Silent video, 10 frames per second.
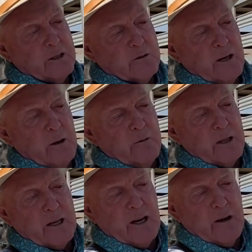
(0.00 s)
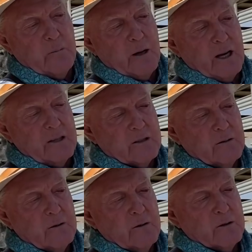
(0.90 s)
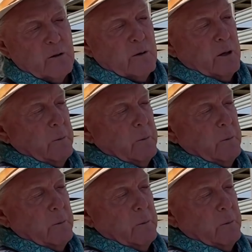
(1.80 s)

straight with a counterbalance. So when you